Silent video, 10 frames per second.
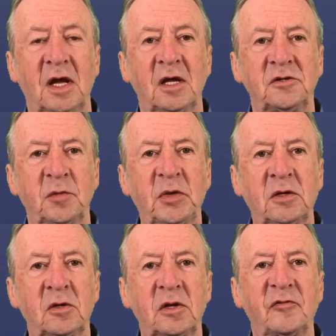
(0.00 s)

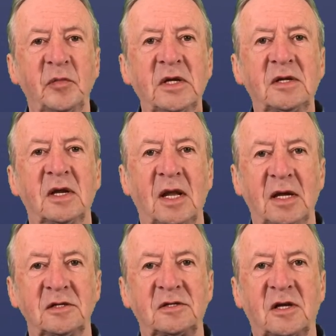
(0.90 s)
typical of mid and late
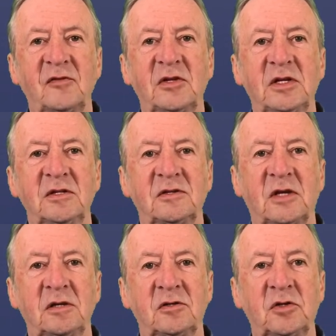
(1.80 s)
17th
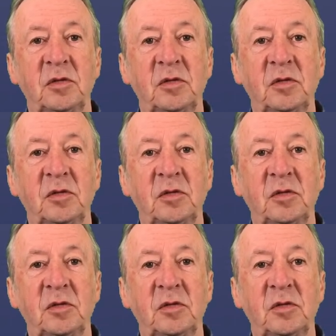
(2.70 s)
century